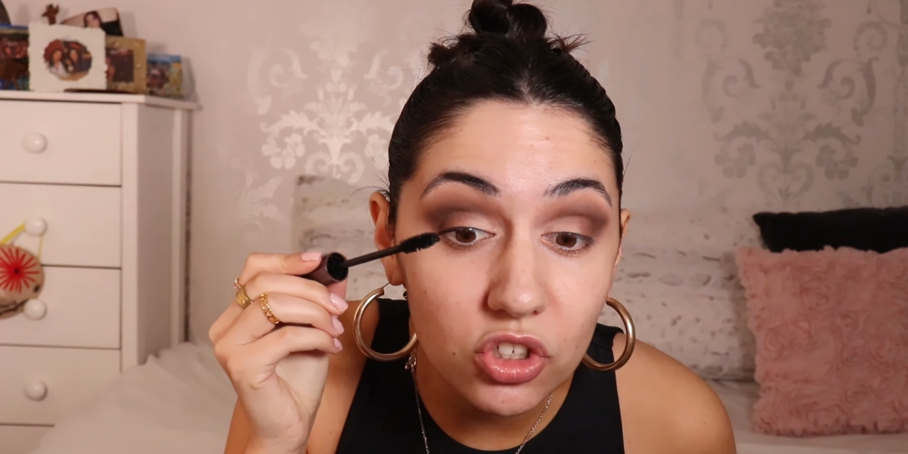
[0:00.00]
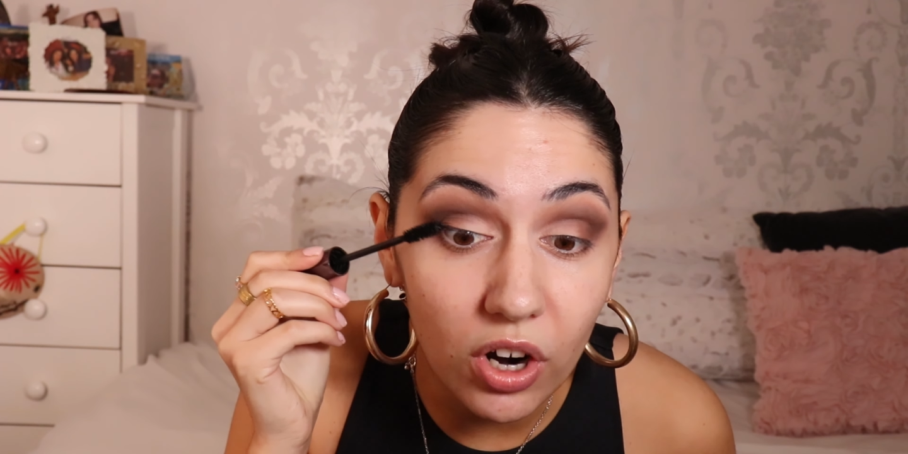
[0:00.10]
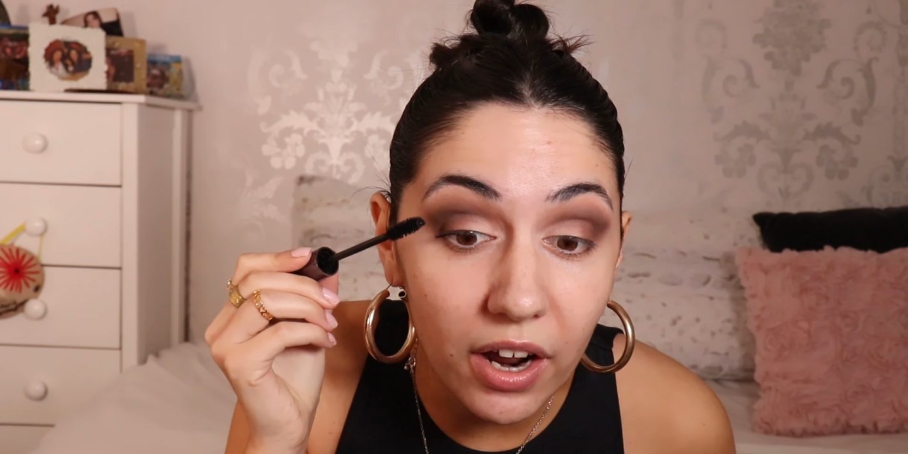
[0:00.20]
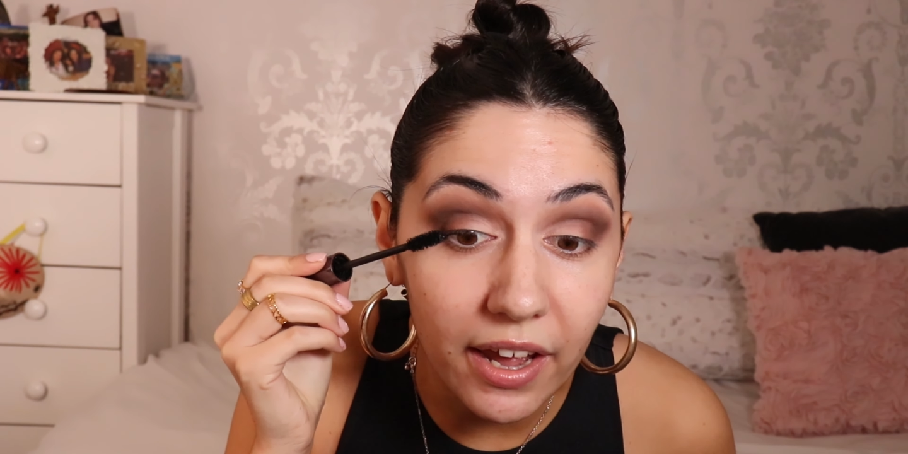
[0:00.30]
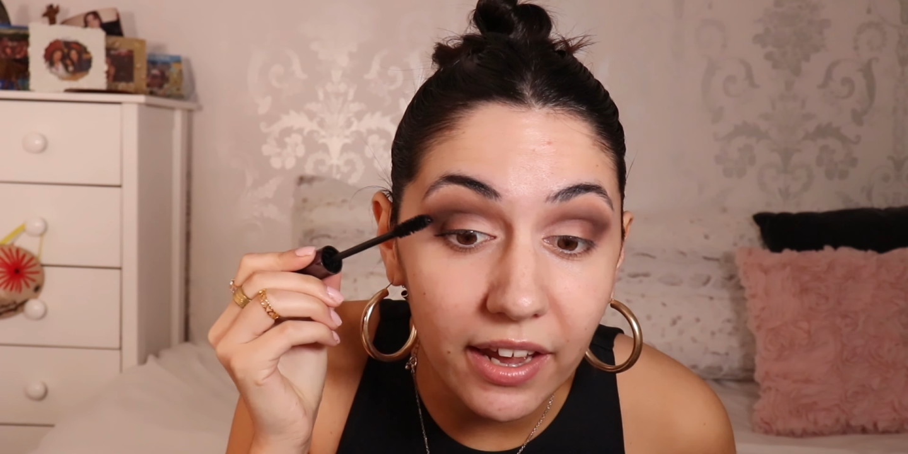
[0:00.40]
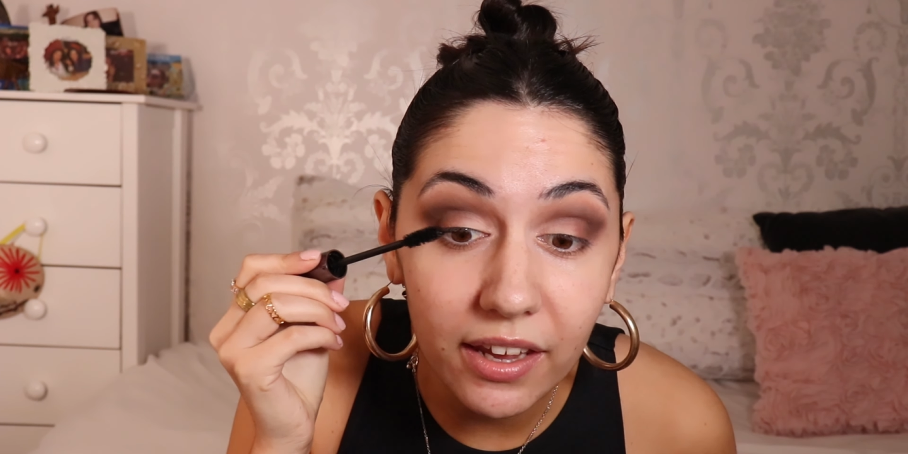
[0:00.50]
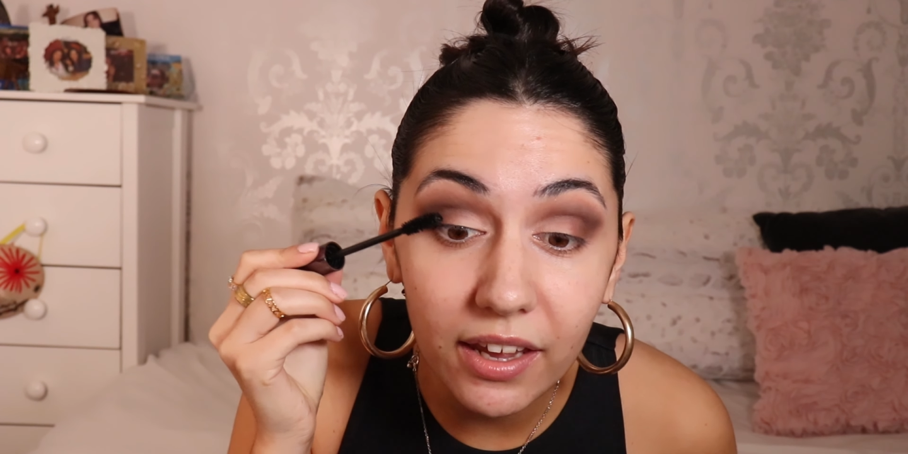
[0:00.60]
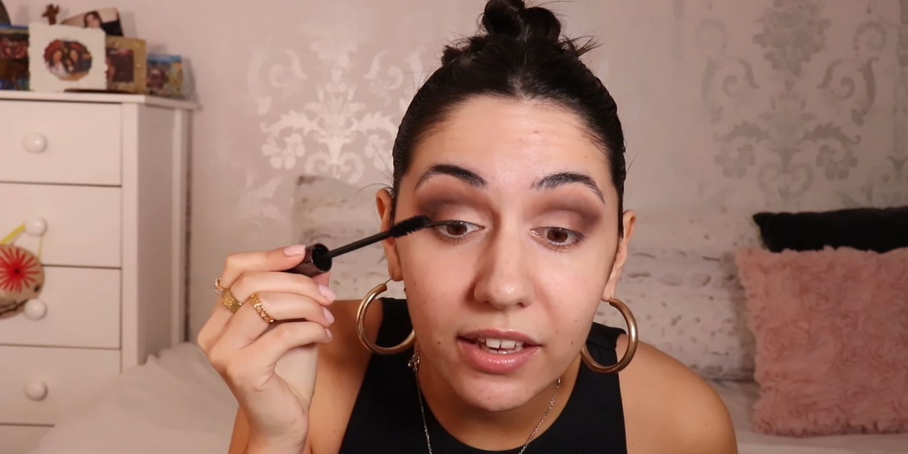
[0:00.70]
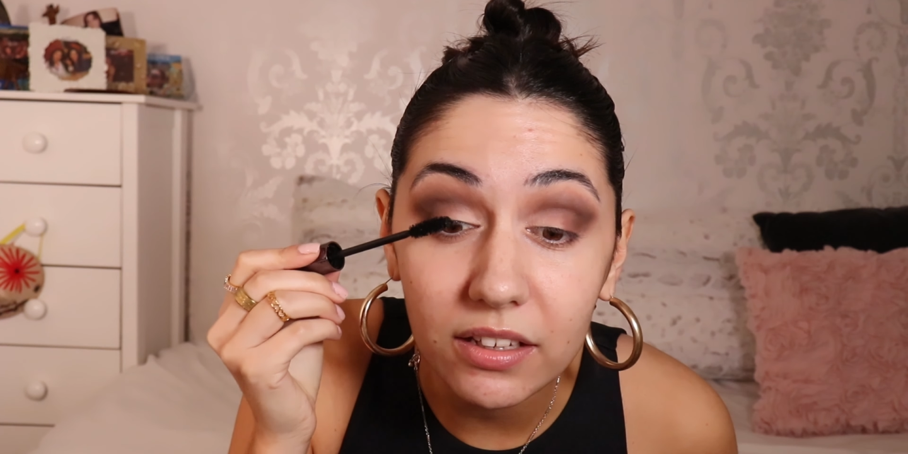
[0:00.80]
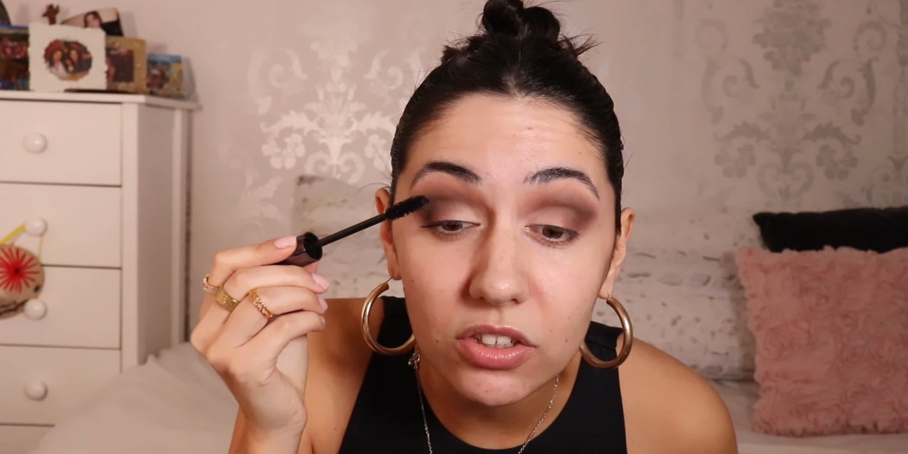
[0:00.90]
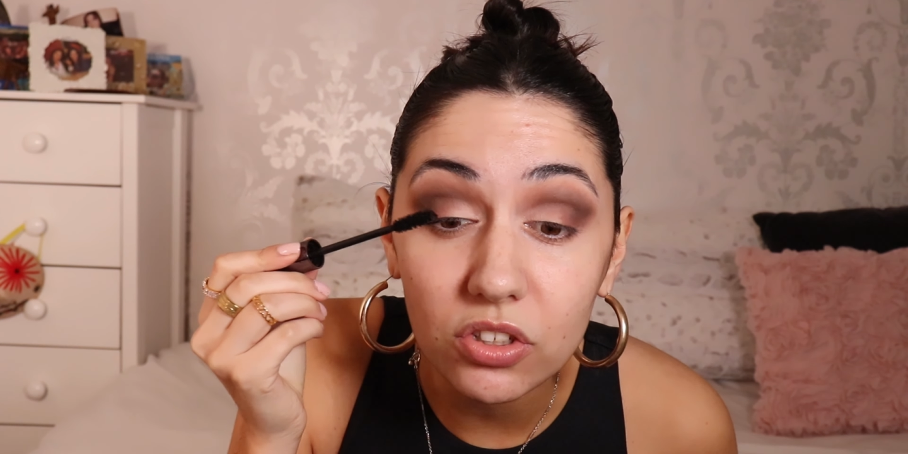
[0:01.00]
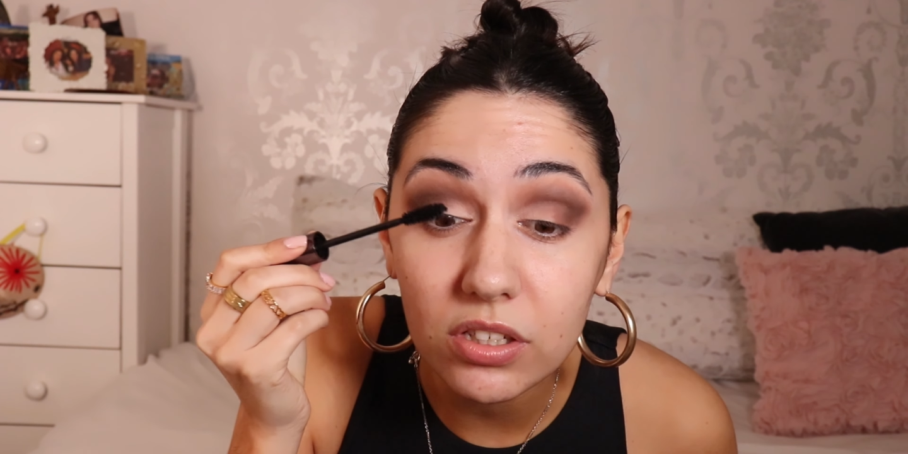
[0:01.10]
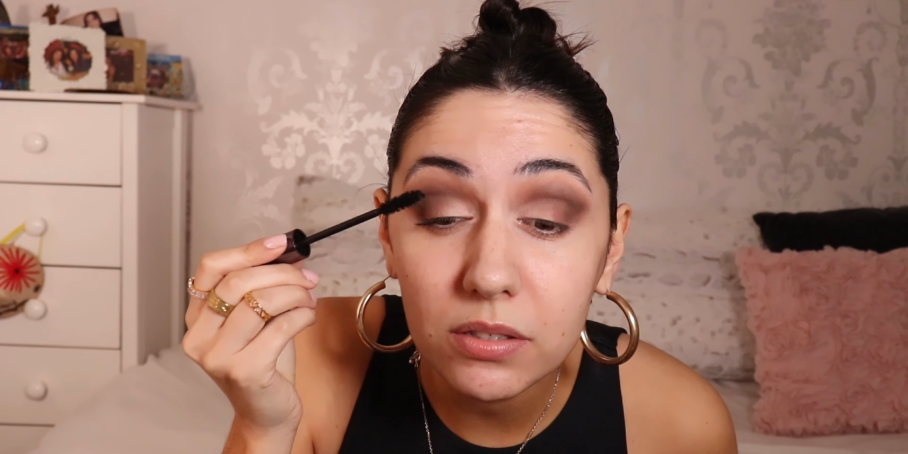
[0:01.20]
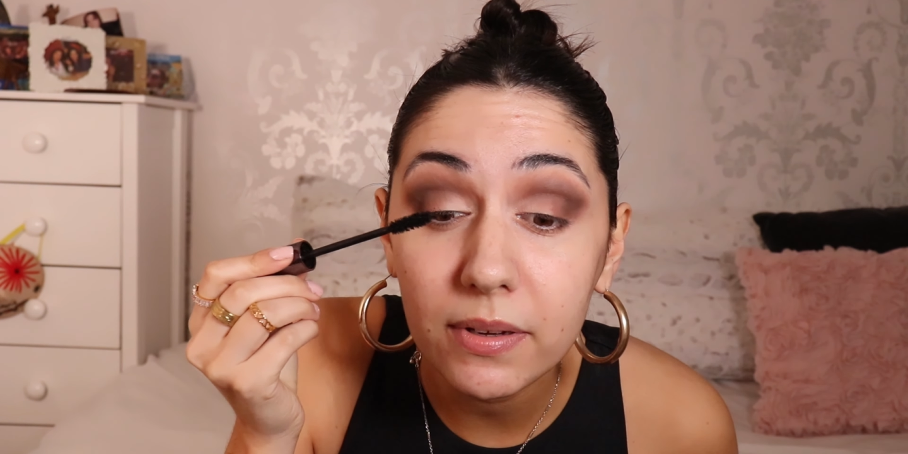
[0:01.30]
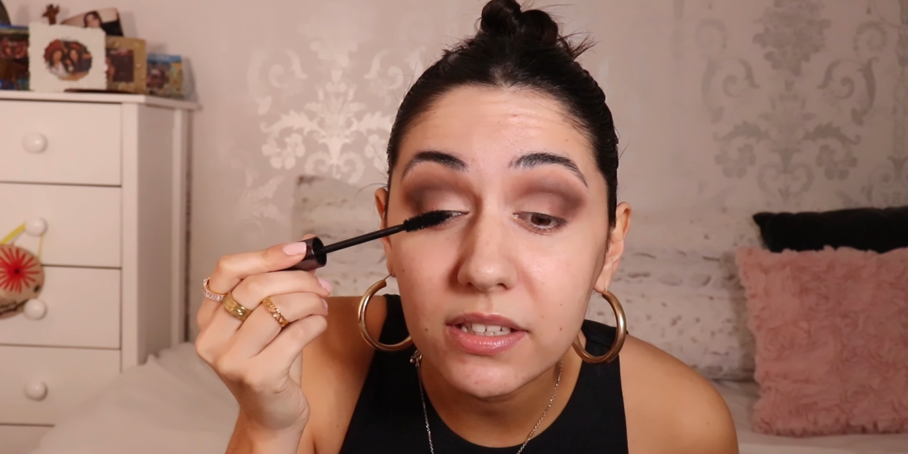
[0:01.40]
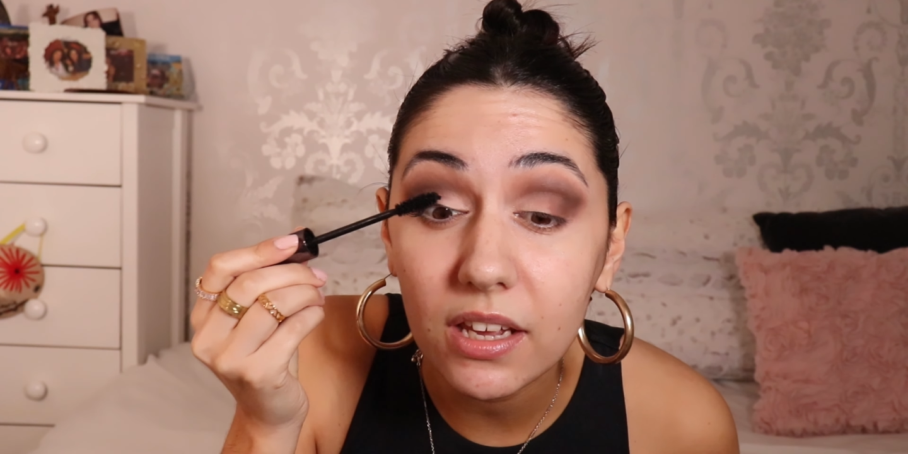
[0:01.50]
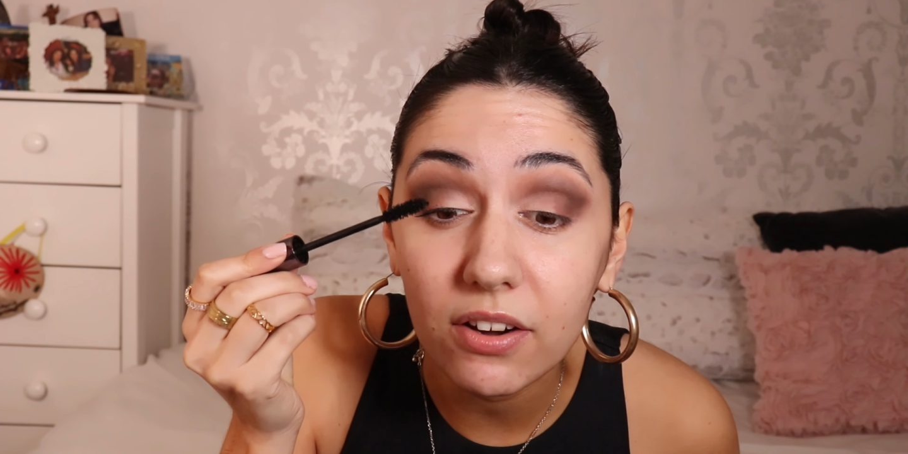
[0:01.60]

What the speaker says: dry and it just makes